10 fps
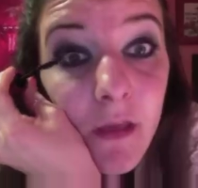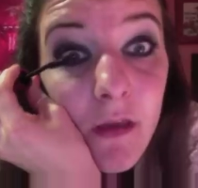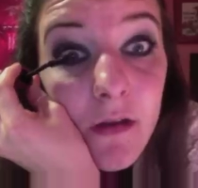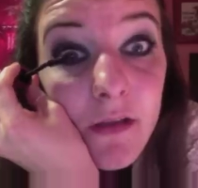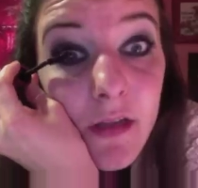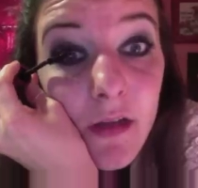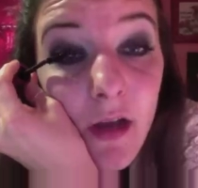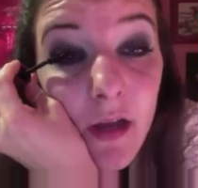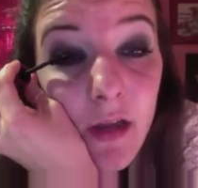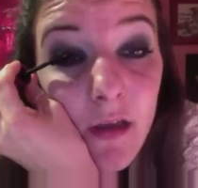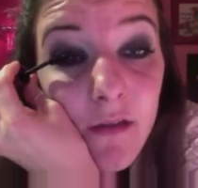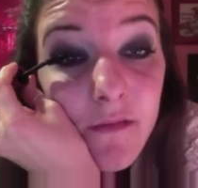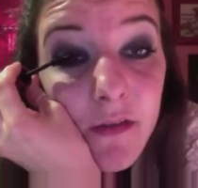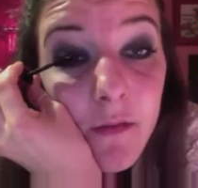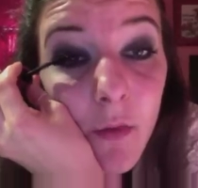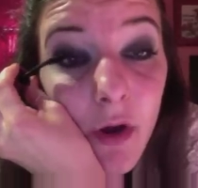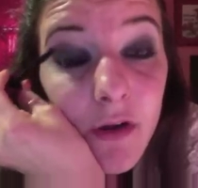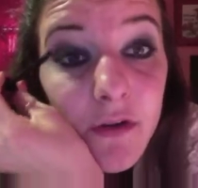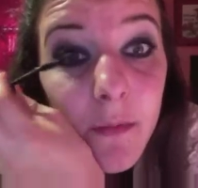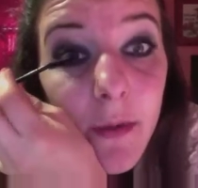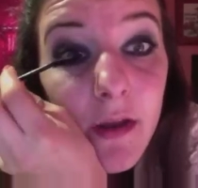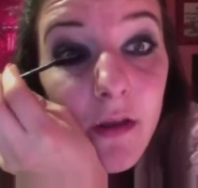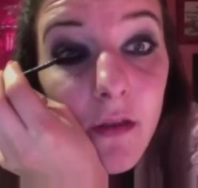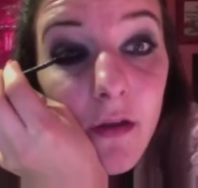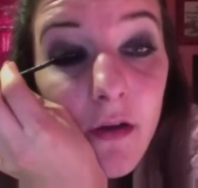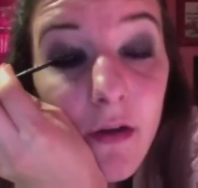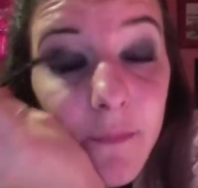Because then it kind of gives the more dramatic look.